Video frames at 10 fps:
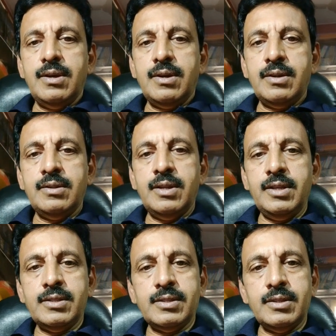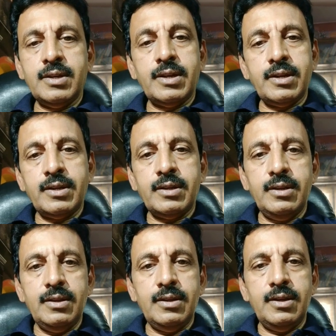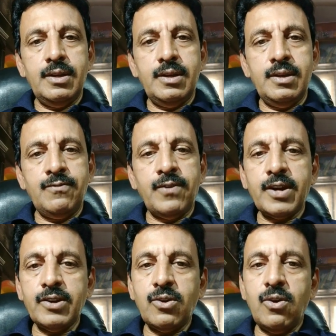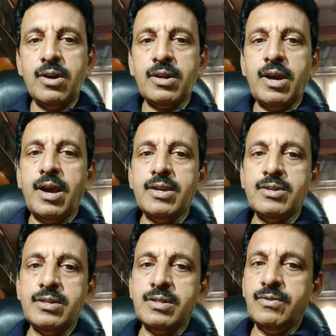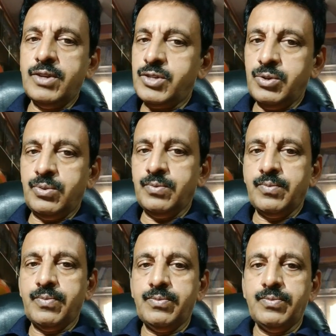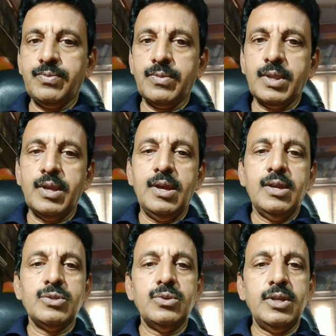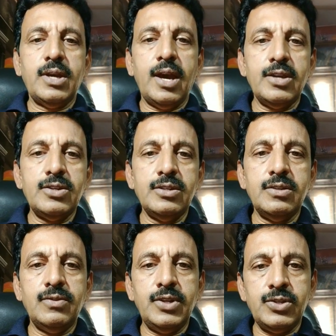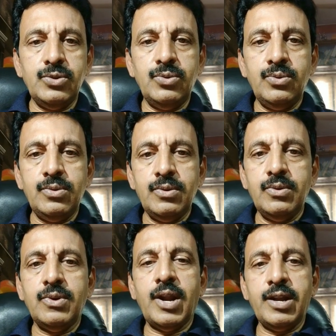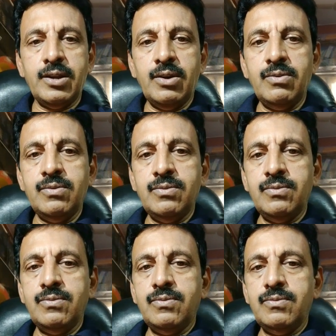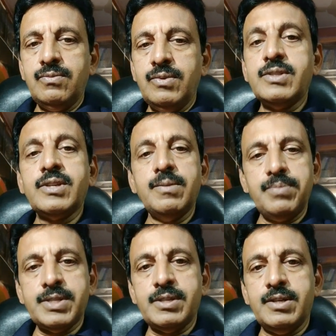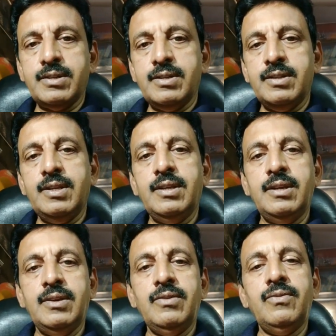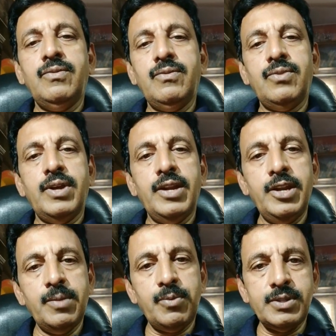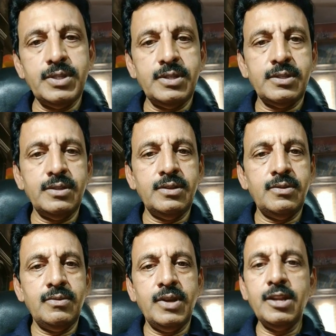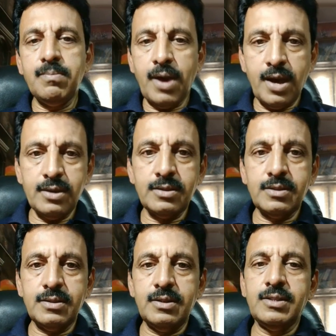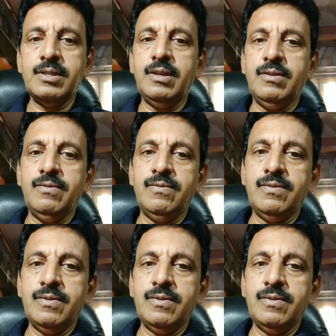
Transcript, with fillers: uh, there is a, a factor called cash reserve ratio so the cash reserve ratio right now is 10%. The for any deposits uh, any banks receive.